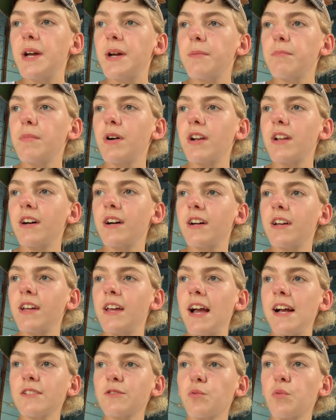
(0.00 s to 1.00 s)
But uh,
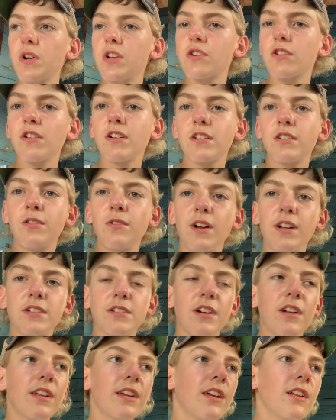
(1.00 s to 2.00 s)
has a winch on it too. I just
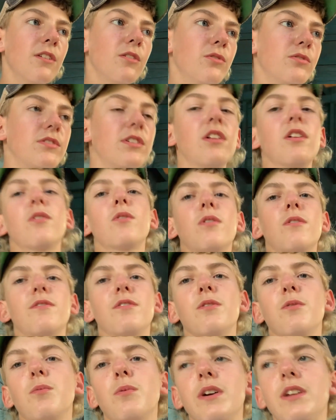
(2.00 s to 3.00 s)
got to get a new solenoid for
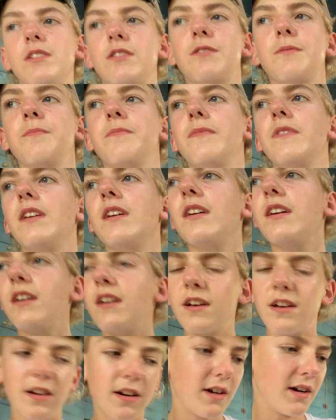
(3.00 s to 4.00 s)
the winch.
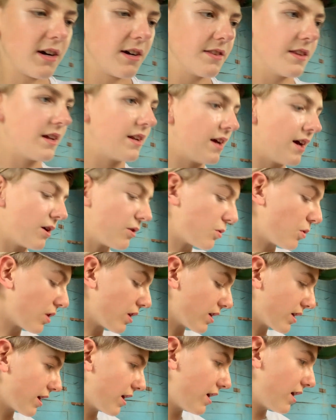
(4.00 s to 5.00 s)
Um, then that'll
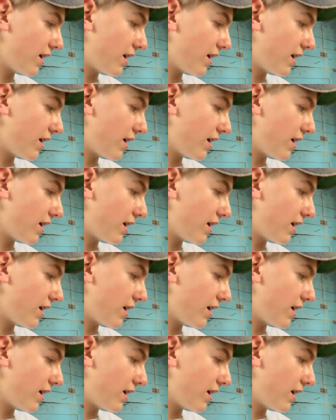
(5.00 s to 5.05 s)
work.